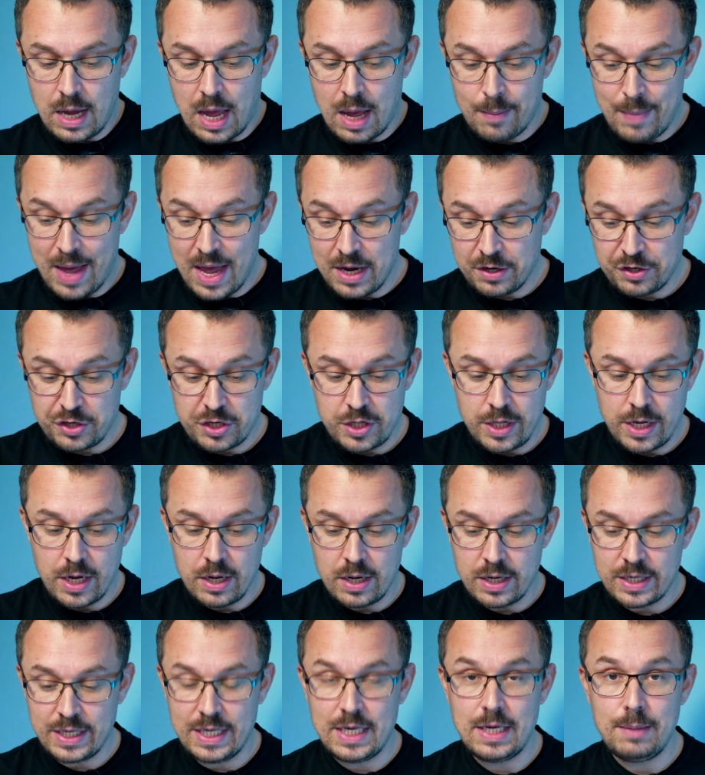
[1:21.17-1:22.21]
I'm actually
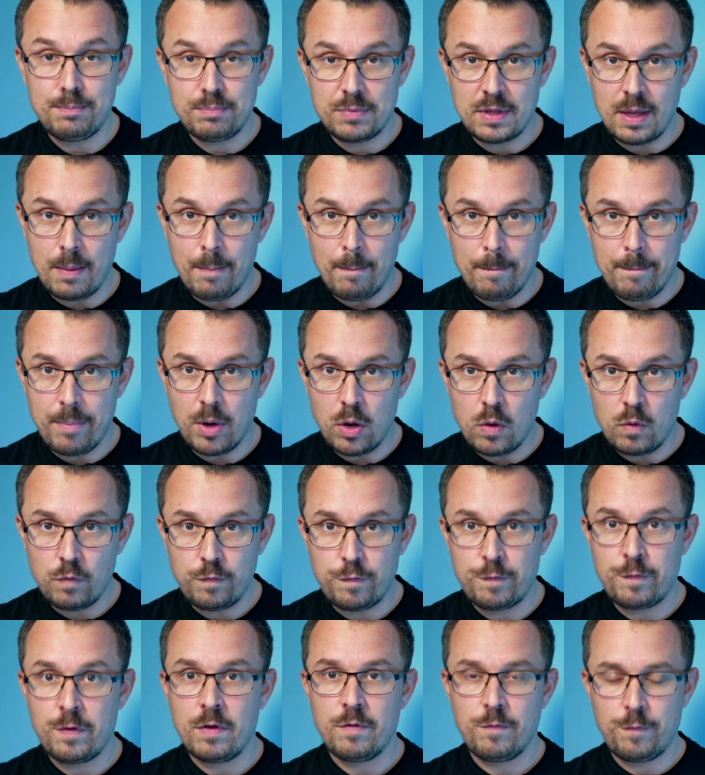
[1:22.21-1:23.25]
gonna keep them
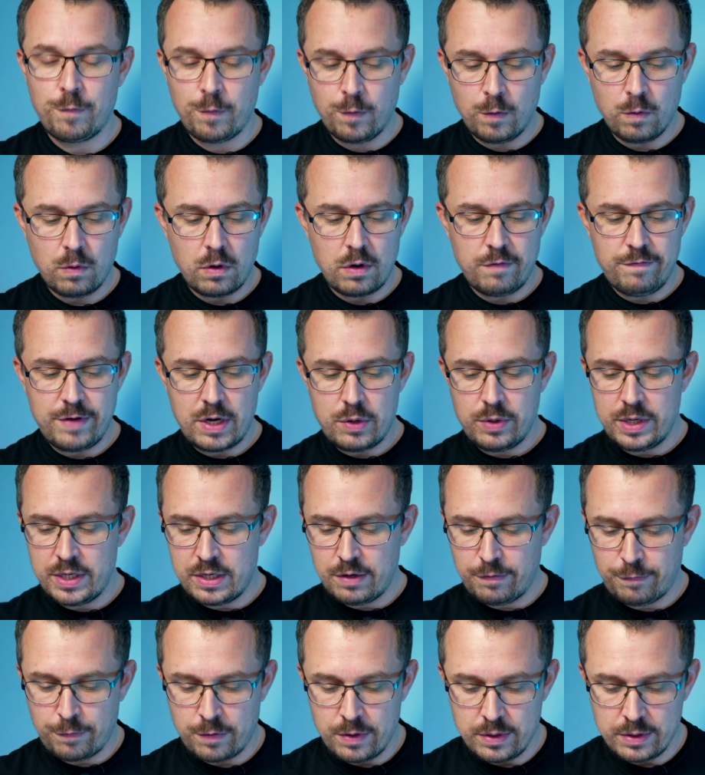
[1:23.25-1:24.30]
both for very
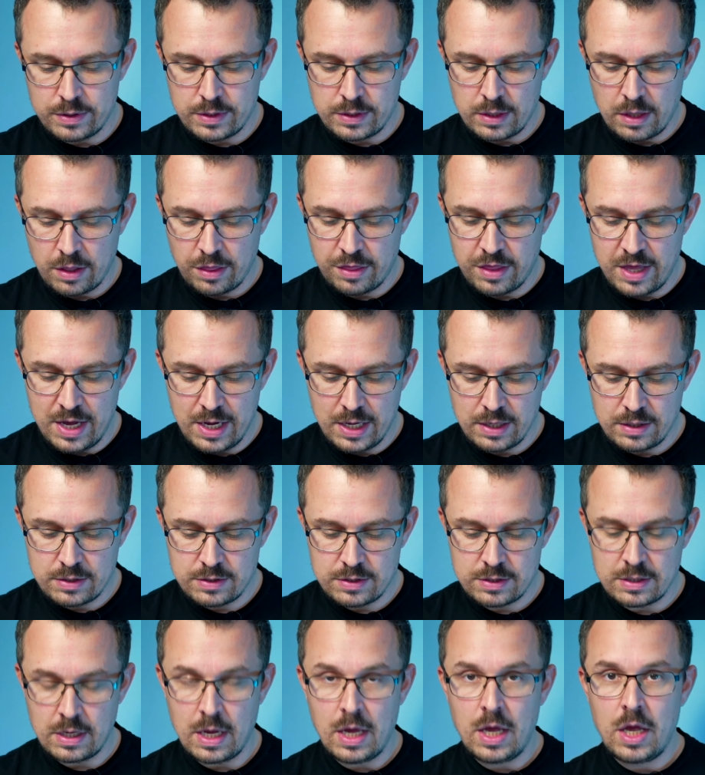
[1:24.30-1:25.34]
different
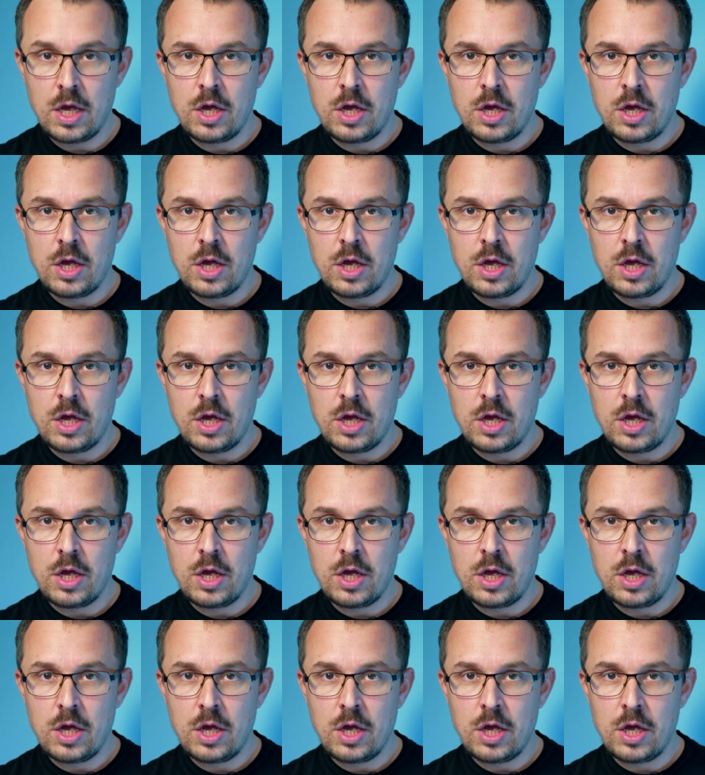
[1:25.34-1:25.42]
things.